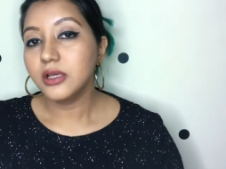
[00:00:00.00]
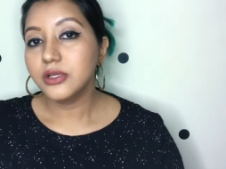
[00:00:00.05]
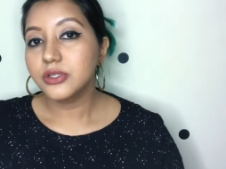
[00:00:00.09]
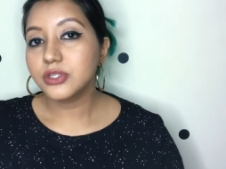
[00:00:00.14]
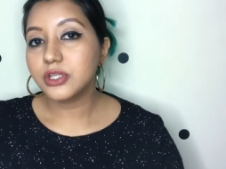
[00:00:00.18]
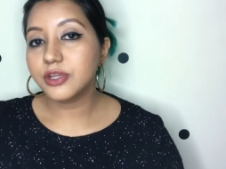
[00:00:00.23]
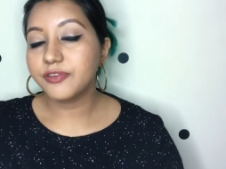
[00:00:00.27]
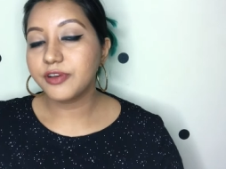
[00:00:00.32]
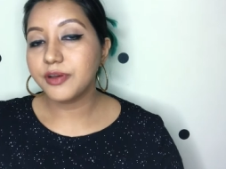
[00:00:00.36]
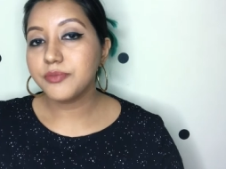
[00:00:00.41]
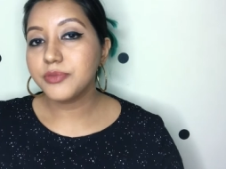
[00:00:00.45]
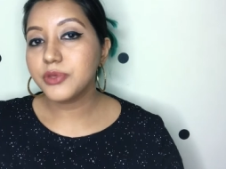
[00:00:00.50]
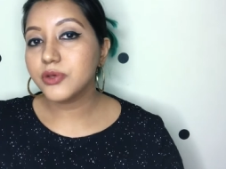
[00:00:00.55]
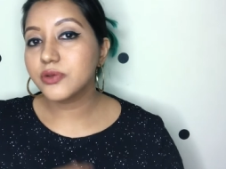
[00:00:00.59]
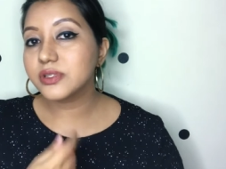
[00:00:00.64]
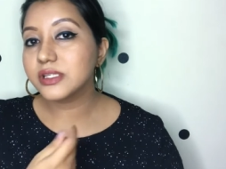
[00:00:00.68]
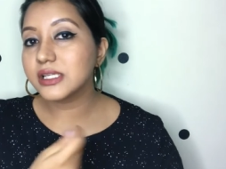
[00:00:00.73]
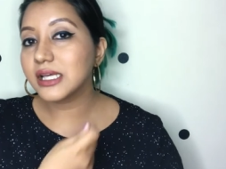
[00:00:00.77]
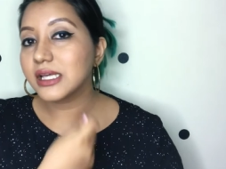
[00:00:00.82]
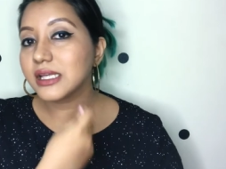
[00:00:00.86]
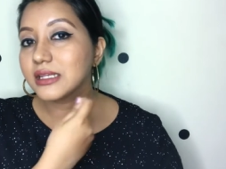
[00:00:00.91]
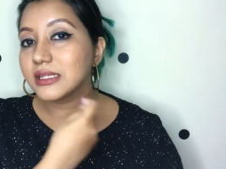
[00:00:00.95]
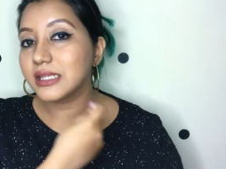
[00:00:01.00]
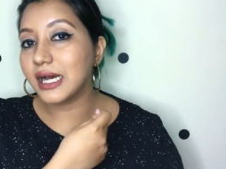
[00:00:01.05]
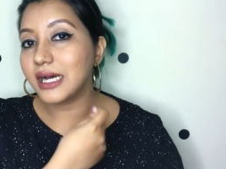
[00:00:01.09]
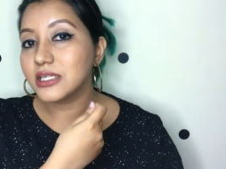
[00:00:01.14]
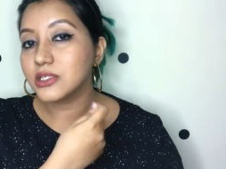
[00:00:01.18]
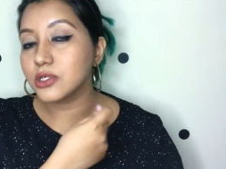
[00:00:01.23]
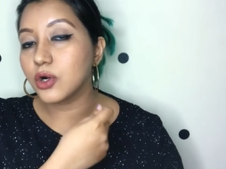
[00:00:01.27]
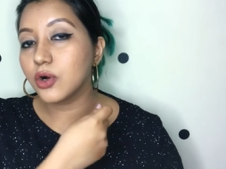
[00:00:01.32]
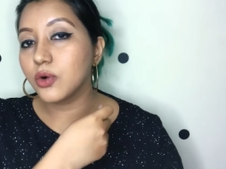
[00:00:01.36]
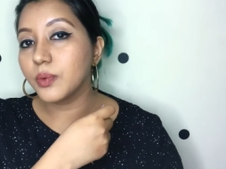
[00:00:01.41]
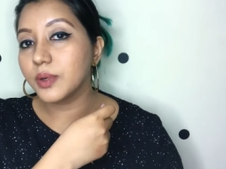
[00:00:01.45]
So if I'm using
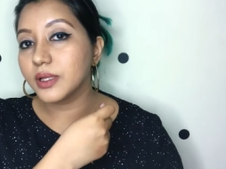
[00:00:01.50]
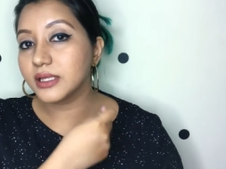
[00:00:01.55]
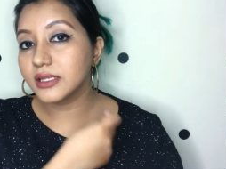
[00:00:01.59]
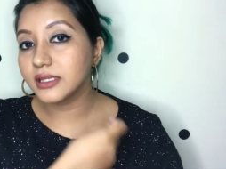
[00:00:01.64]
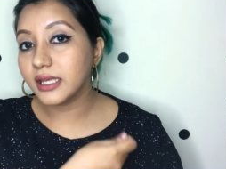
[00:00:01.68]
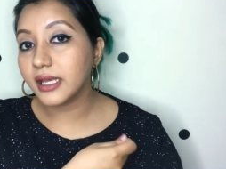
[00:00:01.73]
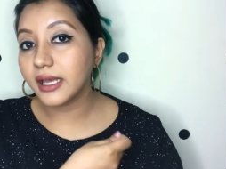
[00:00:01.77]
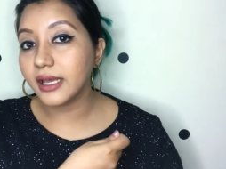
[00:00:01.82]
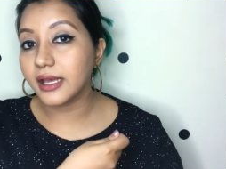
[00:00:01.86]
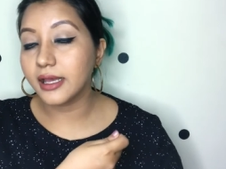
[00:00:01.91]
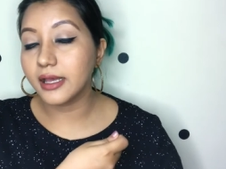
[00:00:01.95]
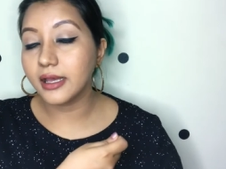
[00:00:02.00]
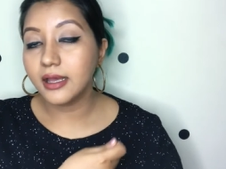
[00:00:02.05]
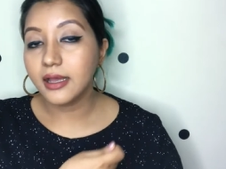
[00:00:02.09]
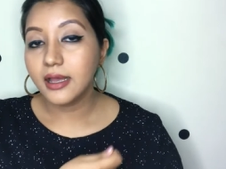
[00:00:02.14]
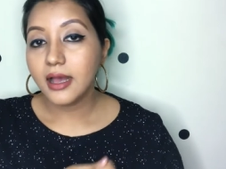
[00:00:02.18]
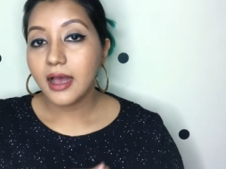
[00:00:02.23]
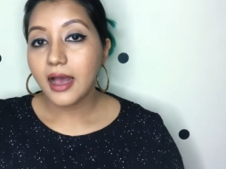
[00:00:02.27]
that over there